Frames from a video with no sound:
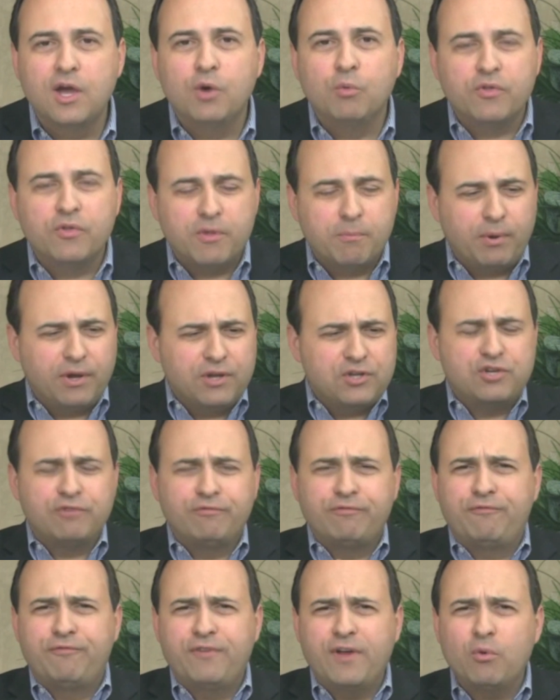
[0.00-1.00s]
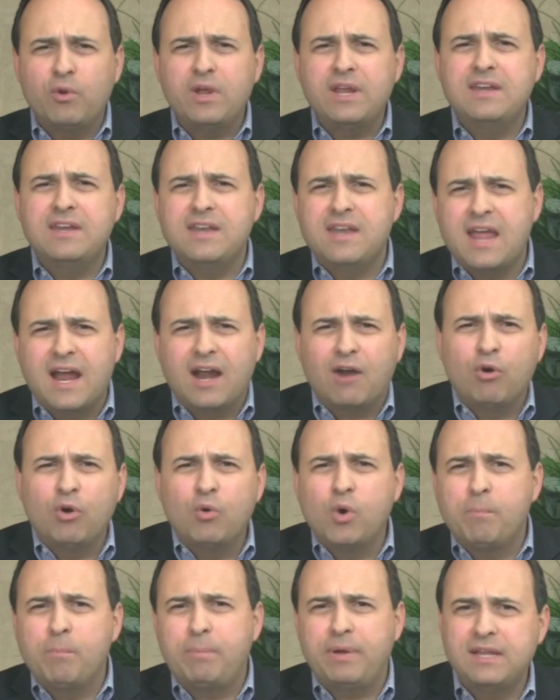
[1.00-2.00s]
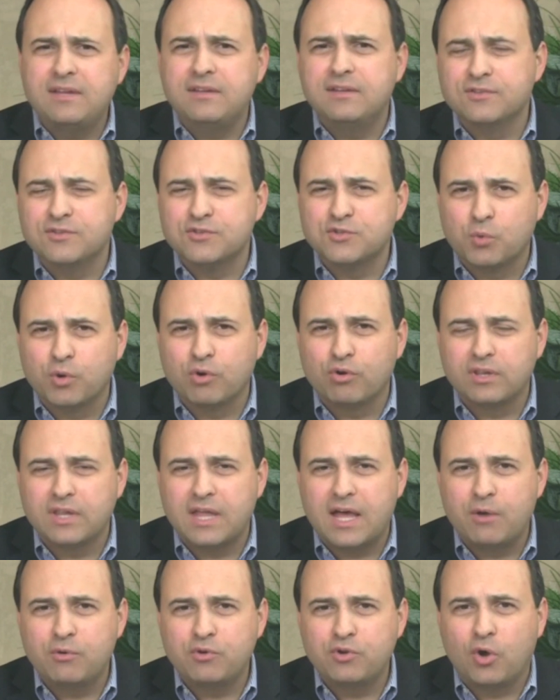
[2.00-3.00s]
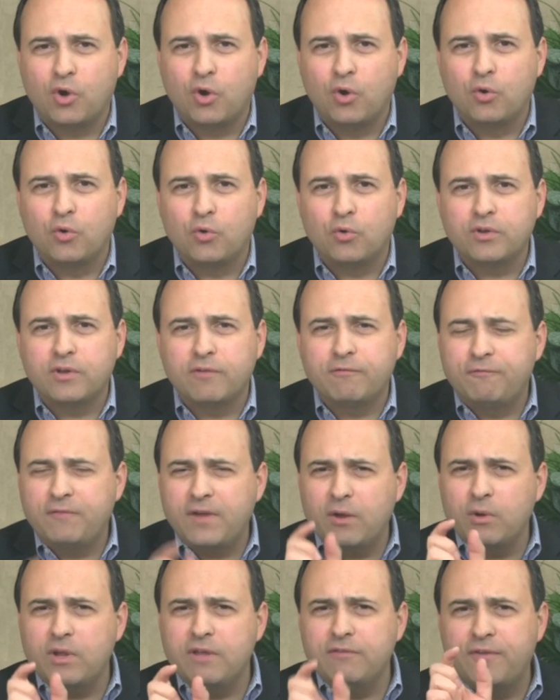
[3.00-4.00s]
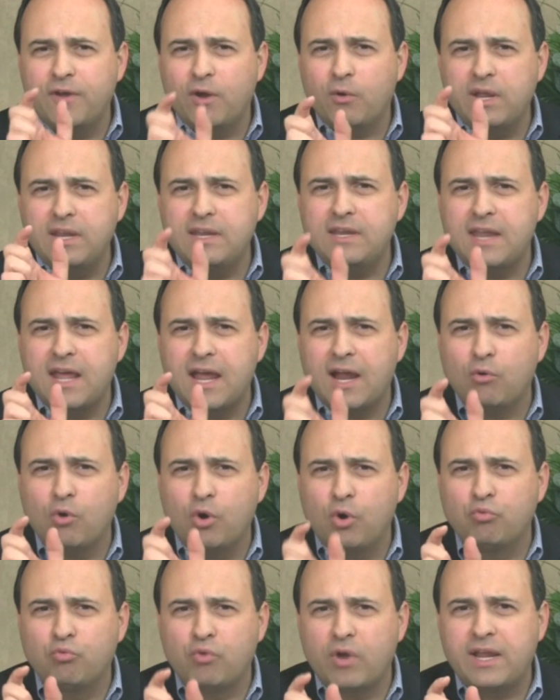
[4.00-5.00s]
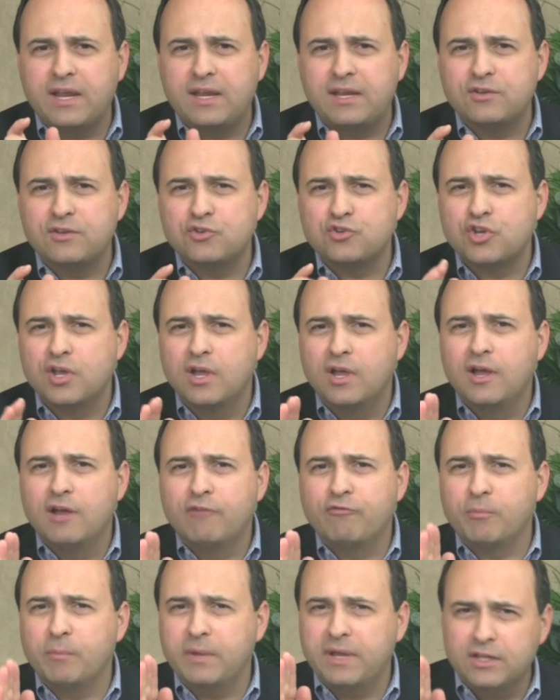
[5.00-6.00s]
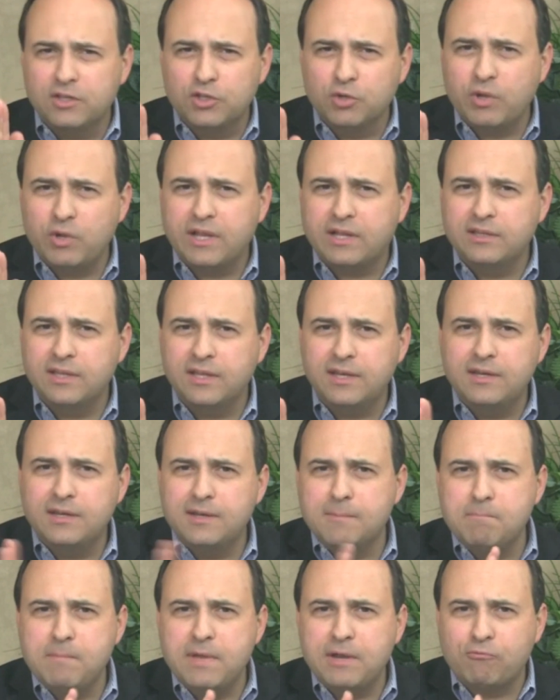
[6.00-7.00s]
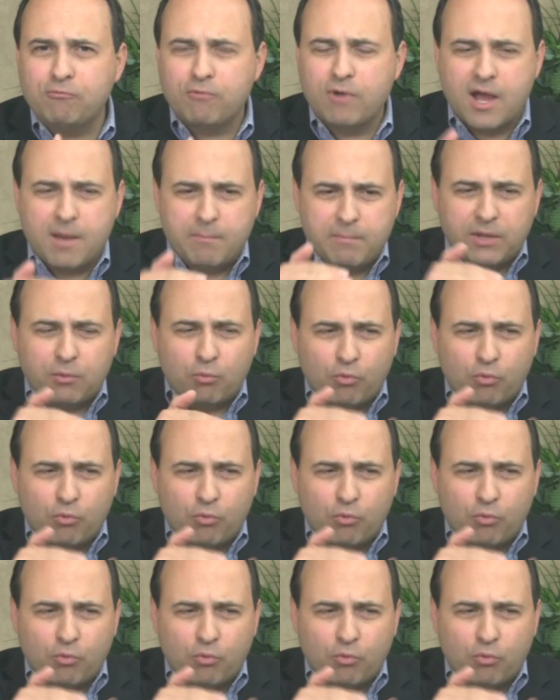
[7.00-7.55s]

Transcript: with a bunch of very narrow opinions we're allowed to hold, a very, very narrow range from Hillary Clinton to Mitt Romney.